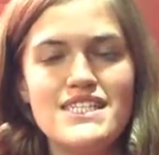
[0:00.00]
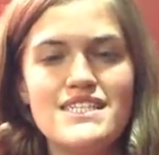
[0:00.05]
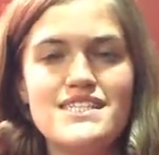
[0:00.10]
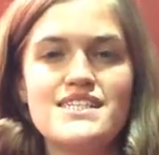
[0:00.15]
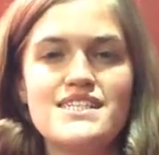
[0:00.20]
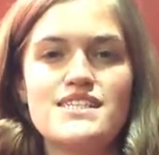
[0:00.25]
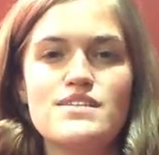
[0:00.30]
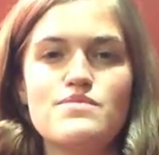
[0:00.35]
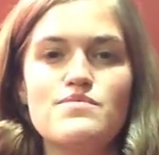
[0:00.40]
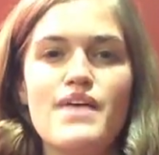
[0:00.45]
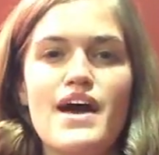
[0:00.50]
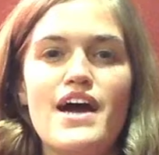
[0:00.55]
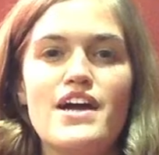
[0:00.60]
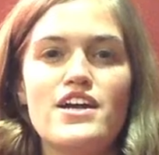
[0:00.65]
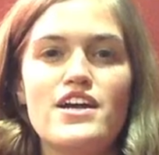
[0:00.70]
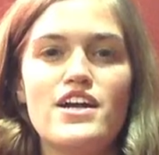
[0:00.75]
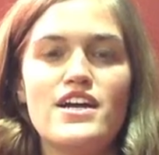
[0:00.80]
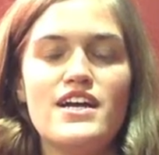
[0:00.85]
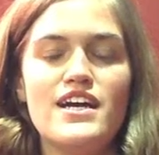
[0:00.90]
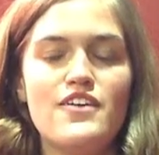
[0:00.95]
It doesn't
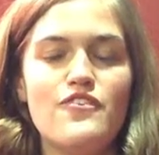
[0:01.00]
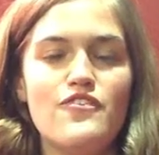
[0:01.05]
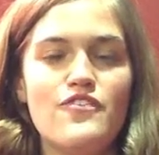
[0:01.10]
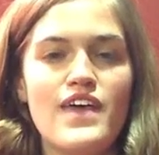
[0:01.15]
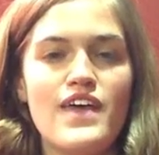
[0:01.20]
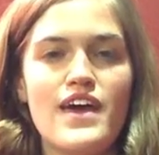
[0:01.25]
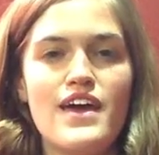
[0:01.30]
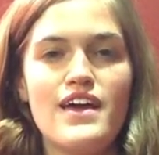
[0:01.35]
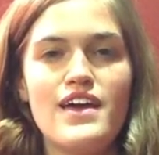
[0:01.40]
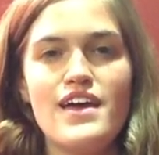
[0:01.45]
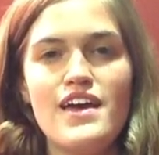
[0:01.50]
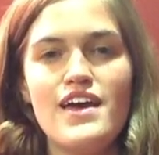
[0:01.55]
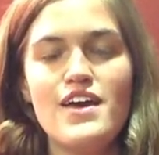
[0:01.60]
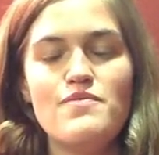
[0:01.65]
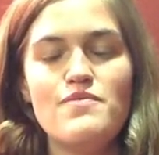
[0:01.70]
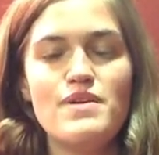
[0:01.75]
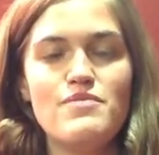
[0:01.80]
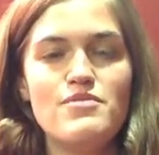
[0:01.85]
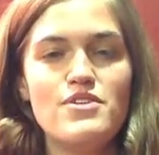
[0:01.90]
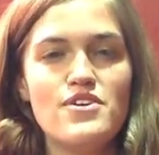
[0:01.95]
matter if, like,
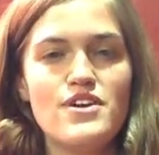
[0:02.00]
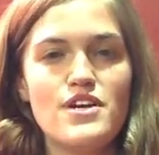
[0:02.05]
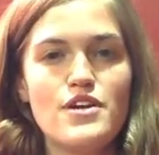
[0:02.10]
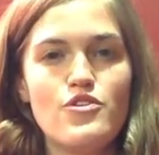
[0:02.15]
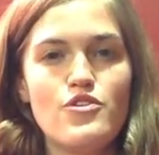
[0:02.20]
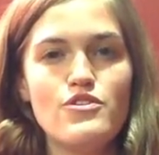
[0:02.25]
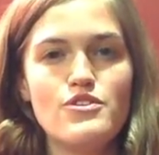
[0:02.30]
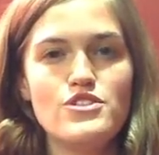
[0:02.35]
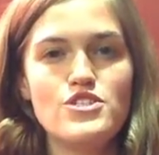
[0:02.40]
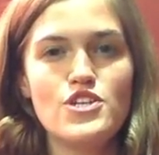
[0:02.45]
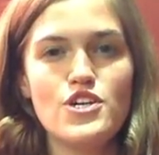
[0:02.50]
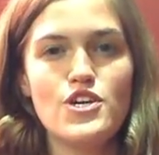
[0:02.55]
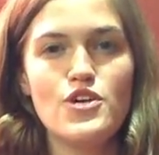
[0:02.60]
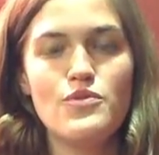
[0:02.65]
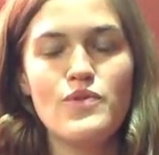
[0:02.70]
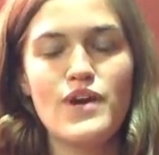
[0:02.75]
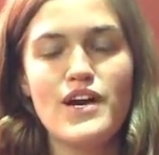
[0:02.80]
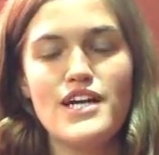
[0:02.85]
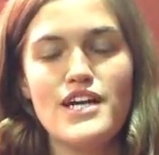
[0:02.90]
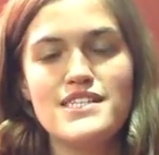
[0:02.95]
maybe you're in a culture
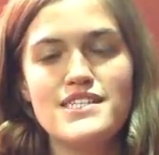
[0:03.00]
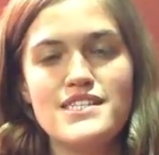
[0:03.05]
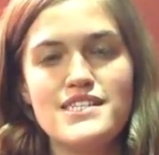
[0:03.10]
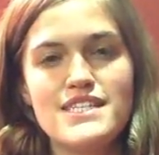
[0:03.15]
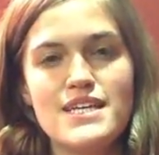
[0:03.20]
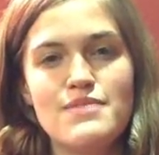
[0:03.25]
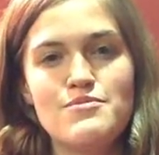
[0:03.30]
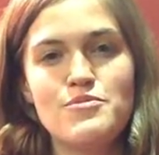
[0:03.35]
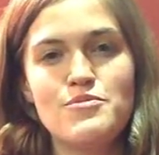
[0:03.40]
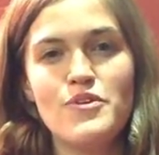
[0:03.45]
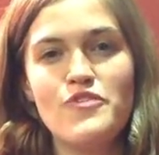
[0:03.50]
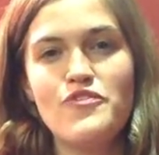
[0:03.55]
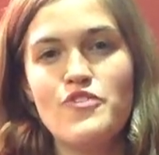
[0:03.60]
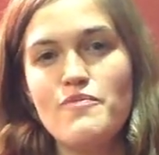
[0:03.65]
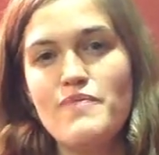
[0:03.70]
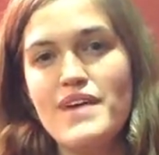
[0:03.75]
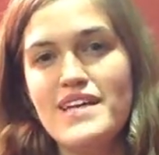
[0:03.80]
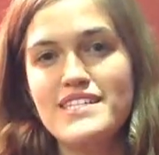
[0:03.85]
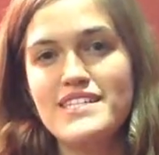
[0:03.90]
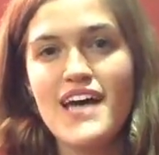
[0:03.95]
where it's acceptable for
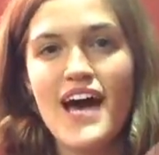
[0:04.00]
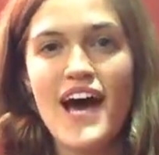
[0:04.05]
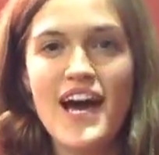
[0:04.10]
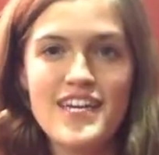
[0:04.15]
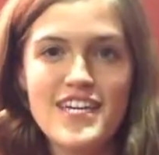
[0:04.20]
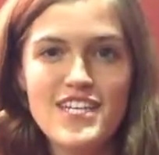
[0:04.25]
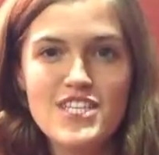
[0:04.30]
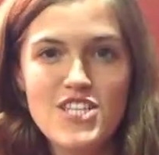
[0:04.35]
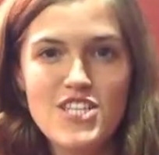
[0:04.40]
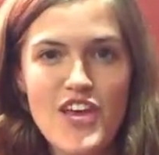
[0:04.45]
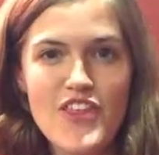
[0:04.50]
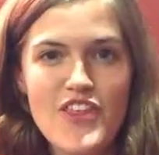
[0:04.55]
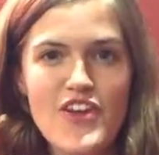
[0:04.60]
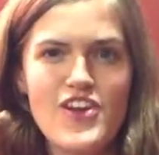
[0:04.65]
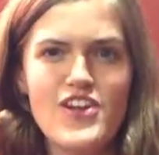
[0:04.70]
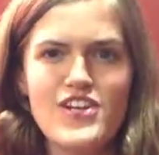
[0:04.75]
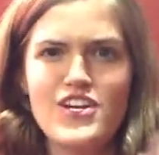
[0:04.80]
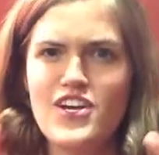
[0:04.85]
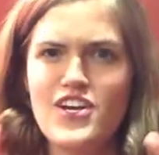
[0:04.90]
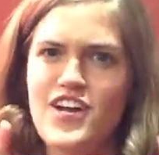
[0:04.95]
men to hug each other
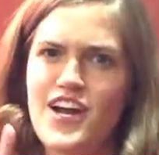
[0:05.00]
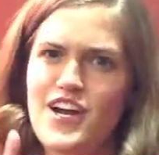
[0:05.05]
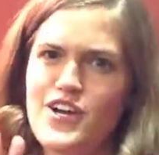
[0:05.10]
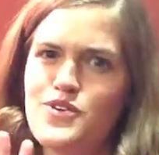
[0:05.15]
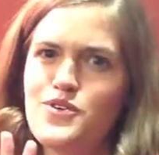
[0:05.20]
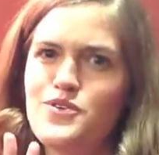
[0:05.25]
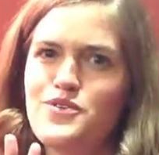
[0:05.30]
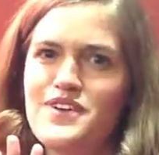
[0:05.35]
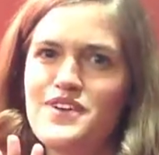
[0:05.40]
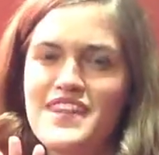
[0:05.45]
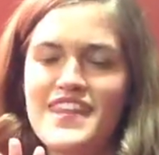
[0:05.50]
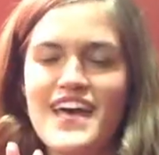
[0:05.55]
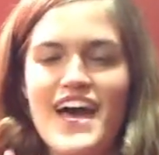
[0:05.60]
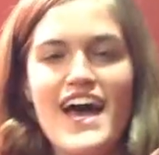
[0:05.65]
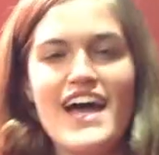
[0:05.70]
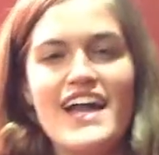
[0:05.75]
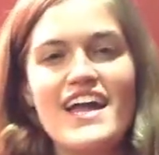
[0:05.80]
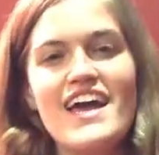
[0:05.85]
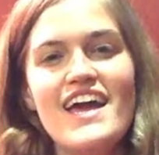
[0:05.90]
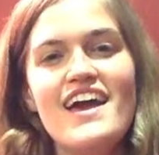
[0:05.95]
and you're not cool with
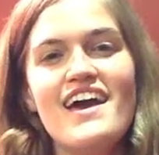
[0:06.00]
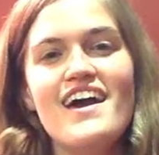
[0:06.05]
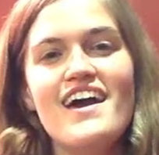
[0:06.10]
that.